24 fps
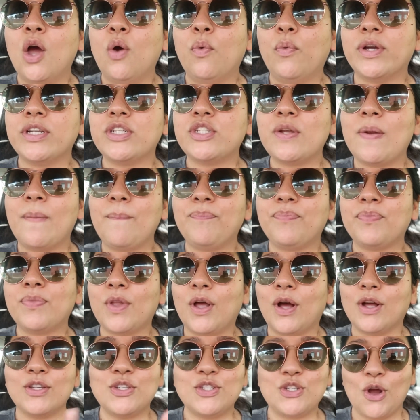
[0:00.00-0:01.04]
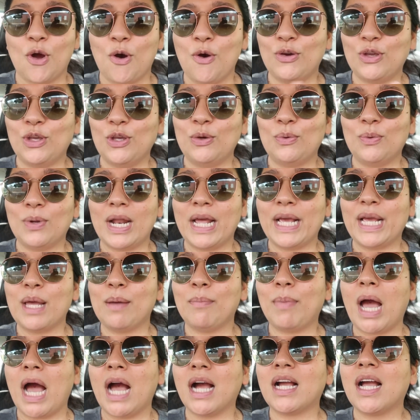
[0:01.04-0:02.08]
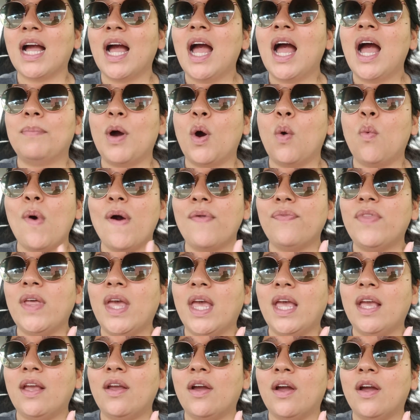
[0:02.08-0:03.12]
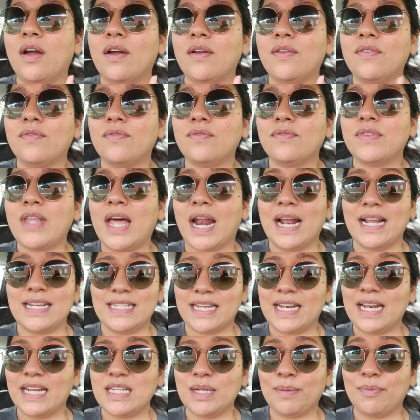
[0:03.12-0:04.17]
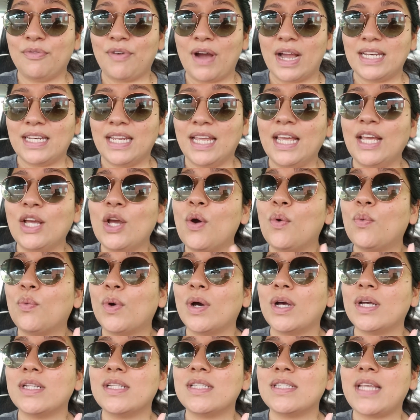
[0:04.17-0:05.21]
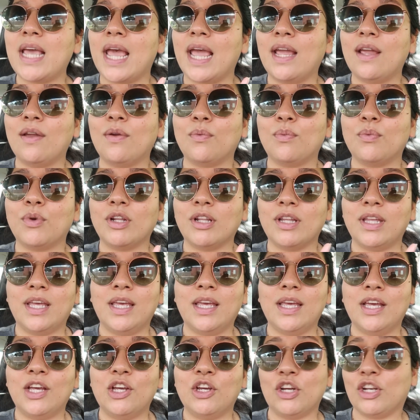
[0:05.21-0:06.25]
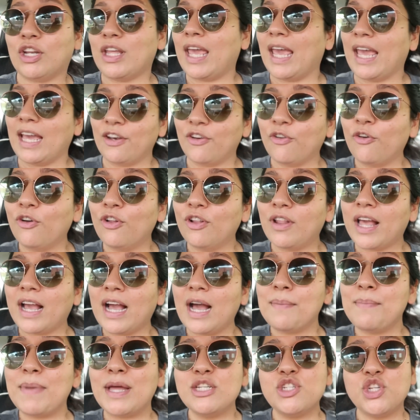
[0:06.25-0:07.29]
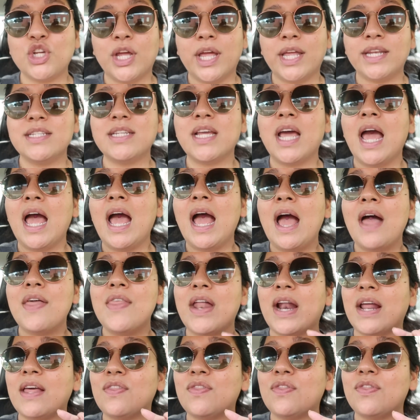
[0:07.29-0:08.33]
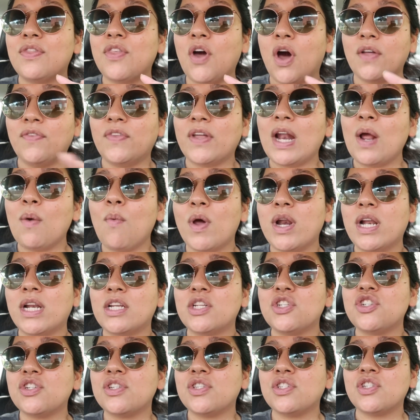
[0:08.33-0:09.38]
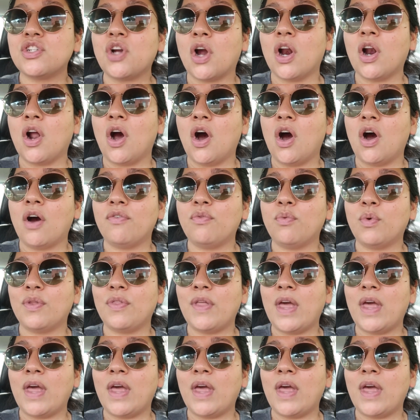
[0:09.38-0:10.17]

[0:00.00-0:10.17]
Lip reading: which I'll show you when I get back. But one thing that I did end up finding was a really good candle. Like I mentioned that I thought that I wanted to just start off with